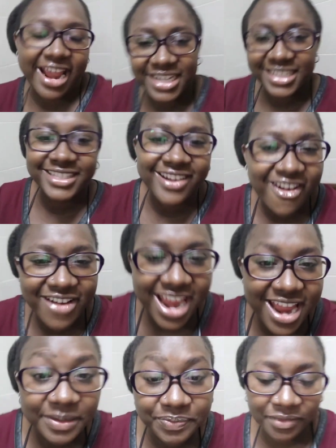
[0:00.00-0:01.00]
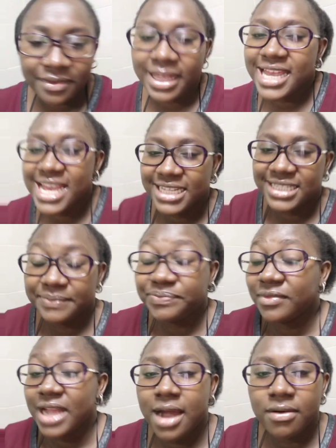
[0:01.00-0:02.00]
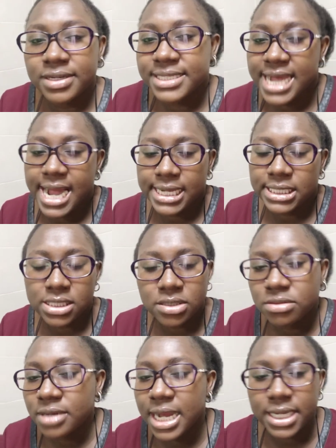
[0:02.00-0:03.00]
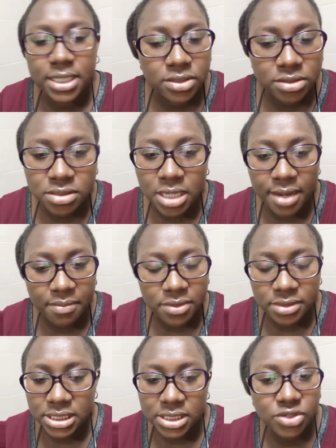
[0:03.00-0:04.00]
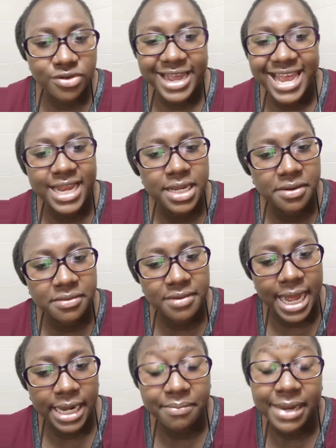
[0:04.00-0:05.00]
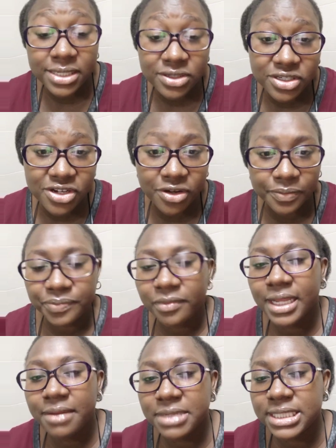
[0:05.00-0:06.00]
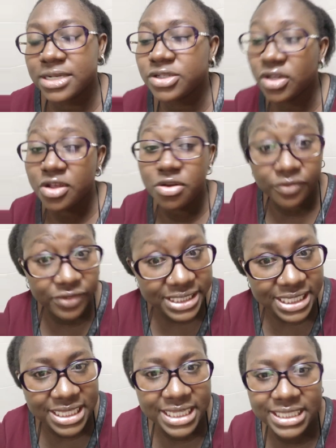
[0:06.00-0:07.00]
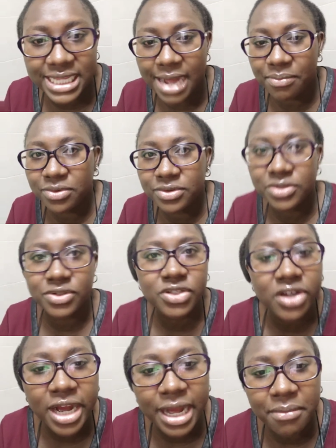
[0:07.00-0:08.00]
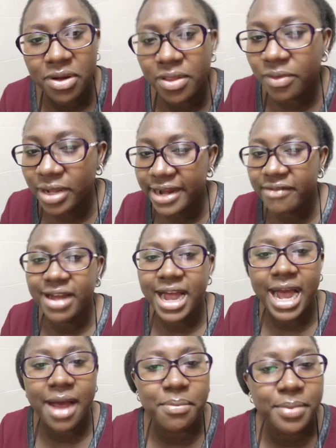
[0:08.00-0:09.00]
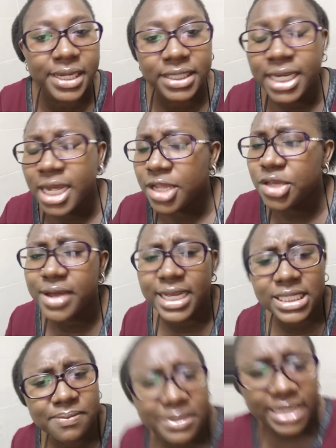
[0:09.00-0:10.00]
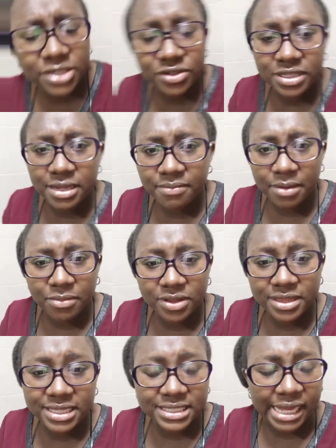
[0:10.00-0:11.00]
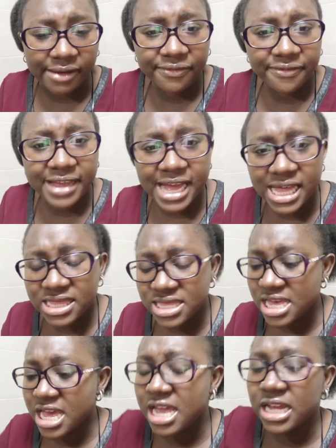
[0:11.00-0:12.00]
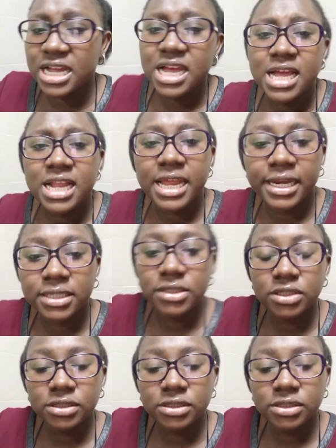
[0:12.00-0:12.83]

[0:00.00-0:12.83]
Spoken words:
right, sorry. Yes, I was hurt, so I need to talk about it to anyone. But let me tell you, so you visit these couples, you talk about whatever happened, you explain to them about this affair thing, like,